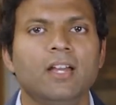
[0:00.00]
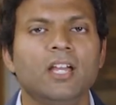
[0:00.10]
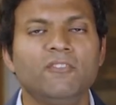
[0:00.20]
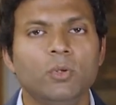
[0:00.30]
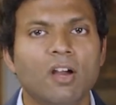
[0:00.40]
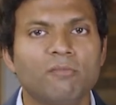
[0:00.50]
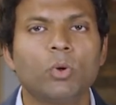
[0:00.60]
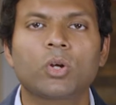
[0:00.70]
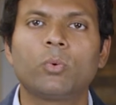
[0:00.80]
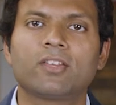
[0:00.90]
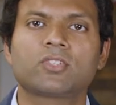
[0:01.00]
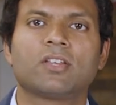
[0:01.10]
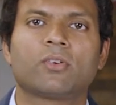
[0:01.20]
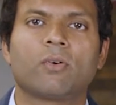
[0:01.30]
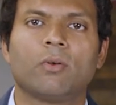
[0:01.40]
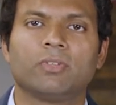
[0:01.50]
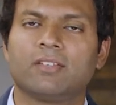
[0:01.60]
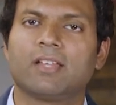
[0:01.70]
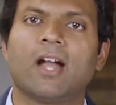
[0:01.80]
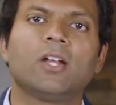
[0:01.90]
If you have more questions around
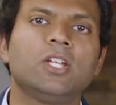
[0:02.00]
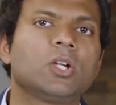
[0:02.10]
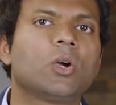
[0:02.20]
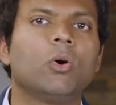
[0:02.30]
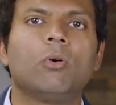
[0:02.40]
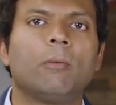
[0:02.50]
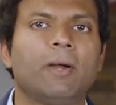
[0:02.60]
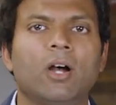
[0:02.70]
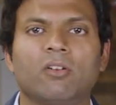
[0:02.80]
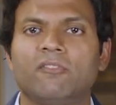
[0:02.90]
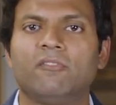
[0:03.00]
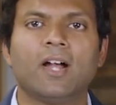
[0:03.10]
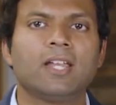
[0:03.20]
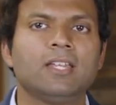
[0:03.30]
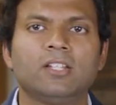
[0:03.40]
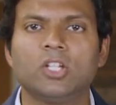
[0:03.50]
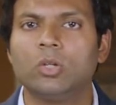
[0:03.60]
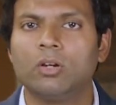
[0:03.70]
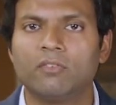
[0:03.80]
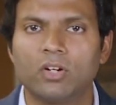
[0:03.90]
this, how do you go about finding the
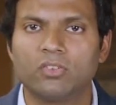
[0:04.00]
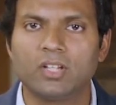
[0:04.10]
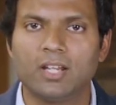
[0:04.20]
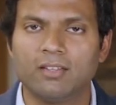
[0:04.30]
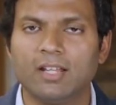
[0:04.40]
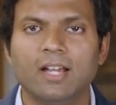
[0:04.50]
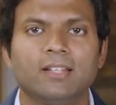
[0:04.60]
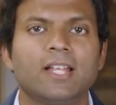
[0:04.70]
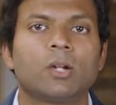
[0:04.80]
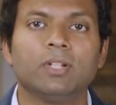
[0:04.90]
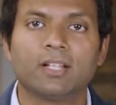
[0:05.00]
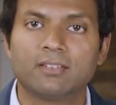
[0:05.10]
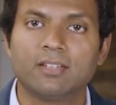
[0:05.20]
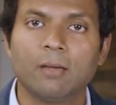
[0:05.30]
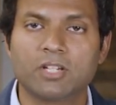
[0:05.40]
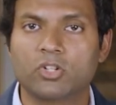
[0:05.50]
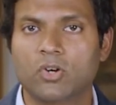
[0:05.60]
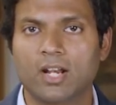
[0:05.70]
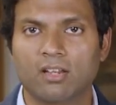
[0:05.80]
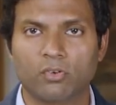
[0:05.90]
universities that will accept a
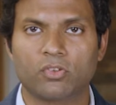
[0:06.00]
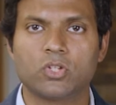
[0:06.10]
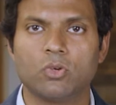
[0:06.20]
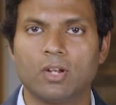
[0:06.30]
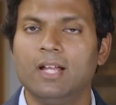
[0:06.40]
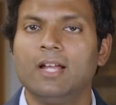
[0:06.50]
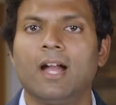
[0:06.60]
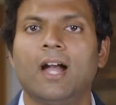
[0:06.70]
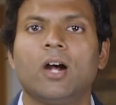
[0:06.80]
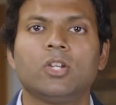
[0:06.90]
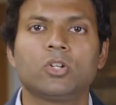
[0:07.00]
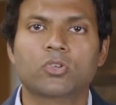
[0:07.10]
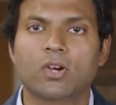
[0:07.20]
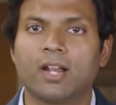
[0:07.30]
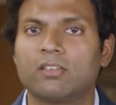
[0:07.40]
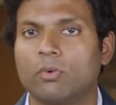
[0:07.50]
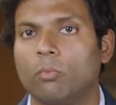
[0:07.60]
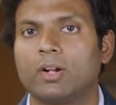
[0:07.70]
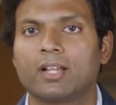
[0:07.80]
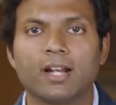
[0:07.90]
transfer student? How do you transfer?
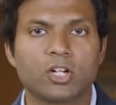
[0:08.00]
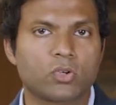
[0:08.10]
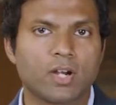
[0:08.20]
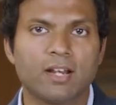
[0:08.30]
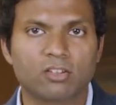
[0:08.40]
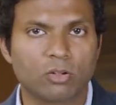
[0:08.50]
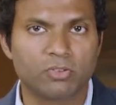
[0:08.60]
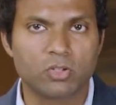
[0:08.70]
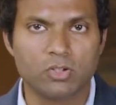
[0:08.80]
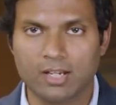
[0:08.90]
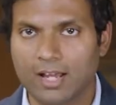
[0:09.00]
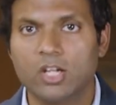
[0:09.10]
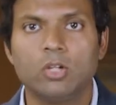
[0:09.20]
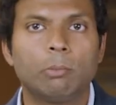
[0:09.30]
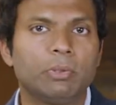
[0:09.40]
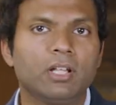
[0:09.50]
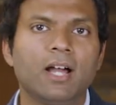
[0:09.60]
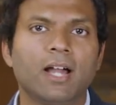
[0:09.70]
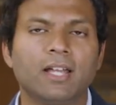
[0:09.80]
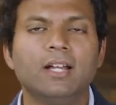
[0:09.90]
What kind of transcripts do you need? How do you
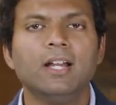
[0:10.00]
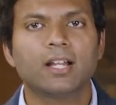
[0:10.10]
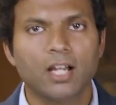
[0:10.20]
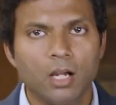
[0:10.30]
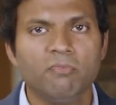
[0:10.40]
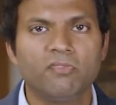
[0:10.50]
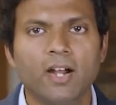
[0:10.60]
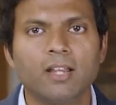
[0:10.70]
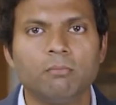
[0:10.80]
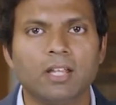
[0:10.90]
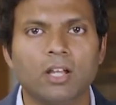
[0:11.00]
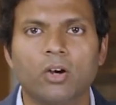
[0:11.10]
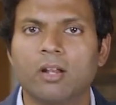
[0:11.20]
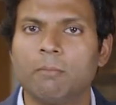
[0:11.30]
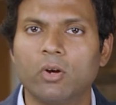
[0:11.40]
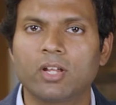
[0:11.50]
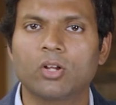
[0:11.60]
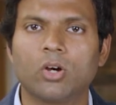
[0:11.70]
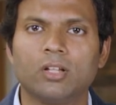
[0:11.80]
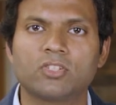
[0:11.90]
apply? Come find me on
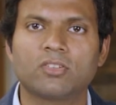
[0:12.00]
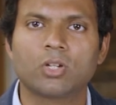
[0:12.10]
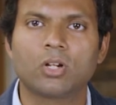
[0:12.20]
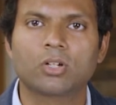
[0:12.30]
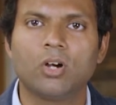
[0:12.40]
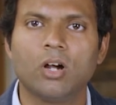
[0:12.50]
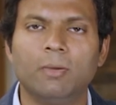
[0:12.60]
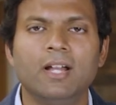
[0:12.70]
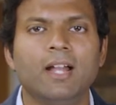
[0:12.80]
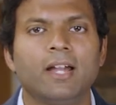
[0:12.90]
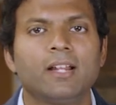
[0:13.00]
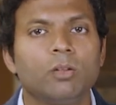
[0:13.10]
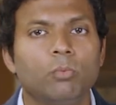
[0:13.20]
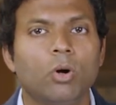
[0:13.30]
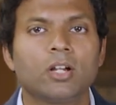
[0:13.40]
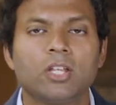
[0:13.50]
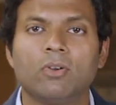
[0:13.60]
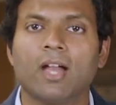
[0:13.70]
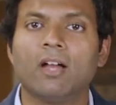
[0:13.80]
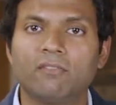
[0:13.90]
AmericanColleges.com and I'll walk
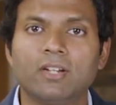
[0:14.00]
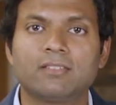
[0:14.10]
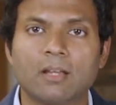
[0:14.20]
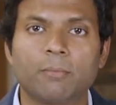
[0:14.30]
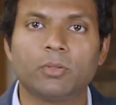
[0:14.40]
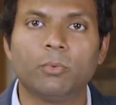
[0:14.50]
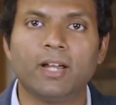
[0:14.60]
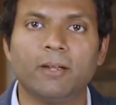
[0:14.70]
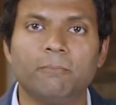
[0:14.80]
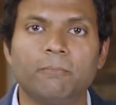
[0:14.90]
you every step of the way.